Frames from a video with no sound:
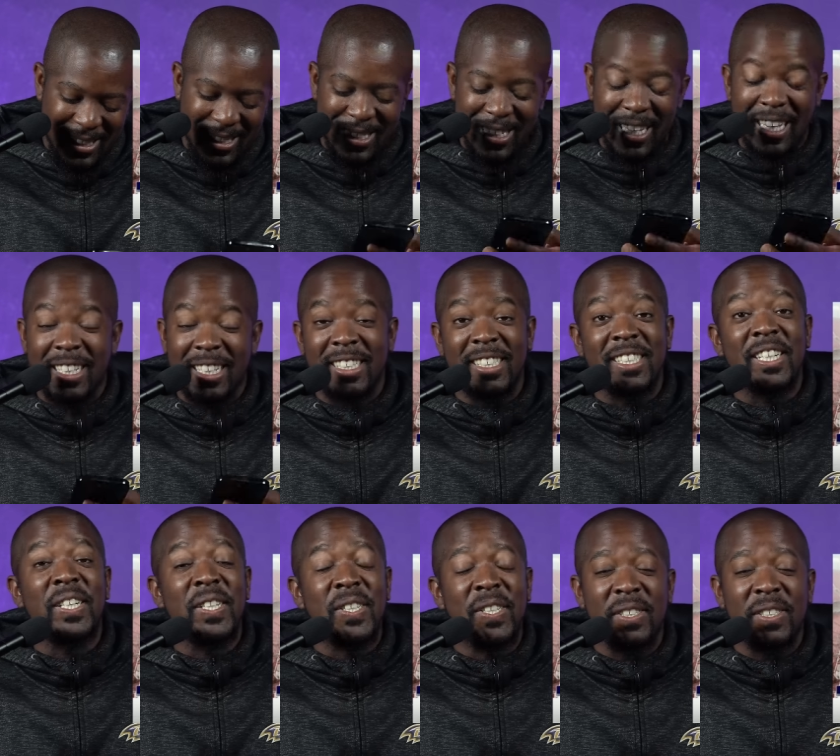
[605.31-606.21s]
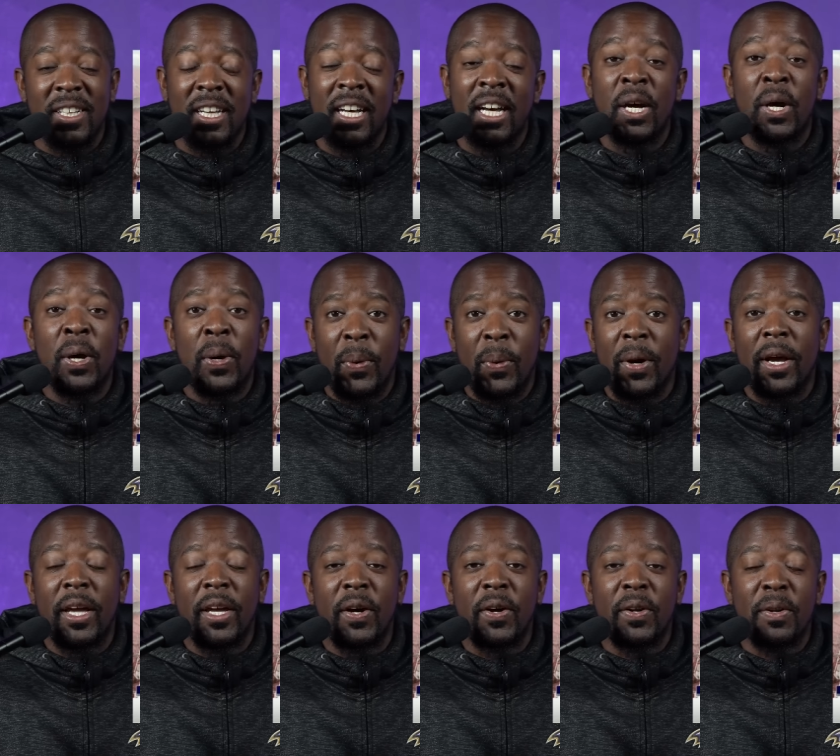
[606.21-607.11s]
Daniel Jones
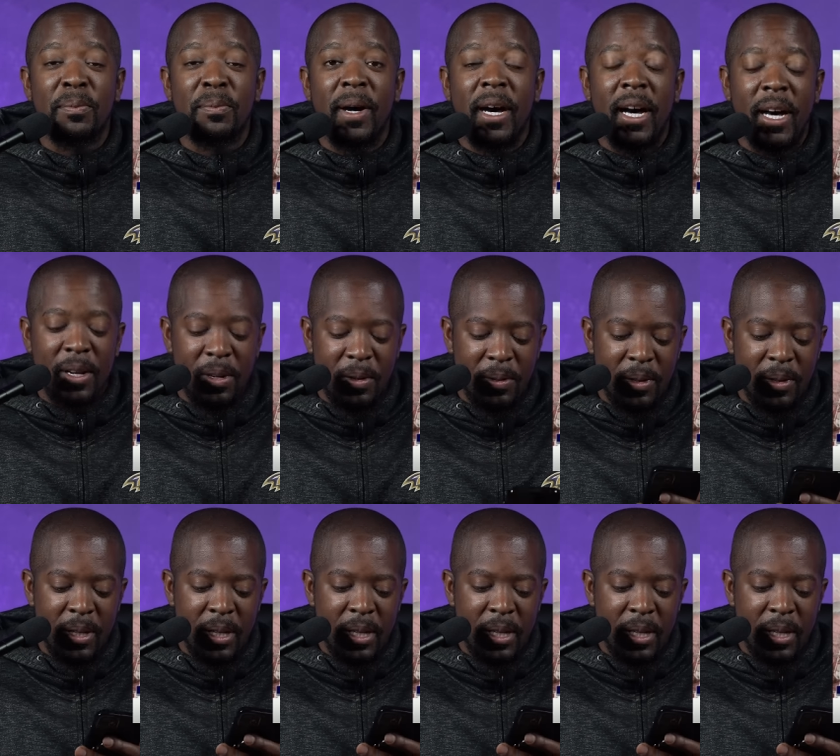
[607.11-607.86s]
way on the bottom.